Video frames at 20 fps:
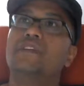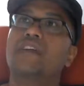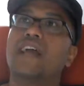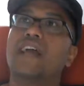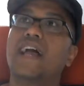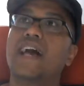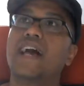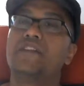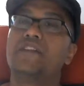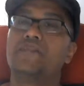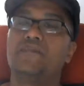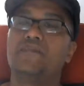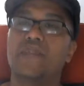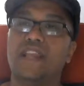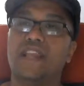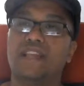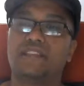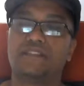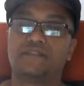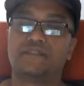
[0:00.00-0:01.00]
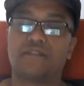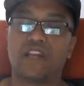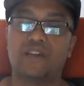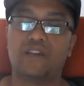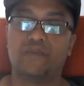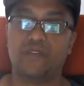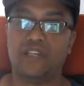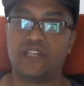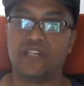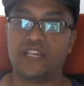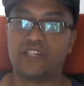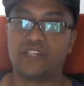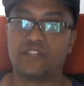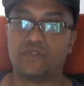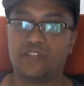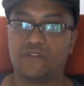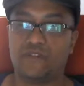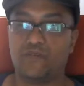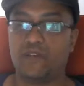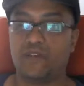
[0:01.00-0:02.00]
at its base, right, when you get to
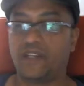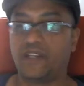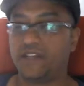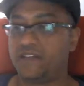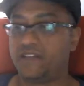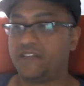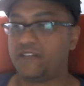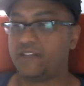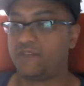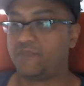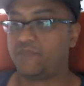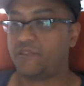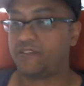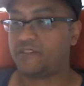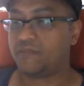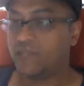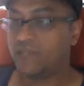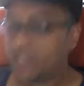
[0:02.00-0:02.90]
it, if you want to get to the epistem,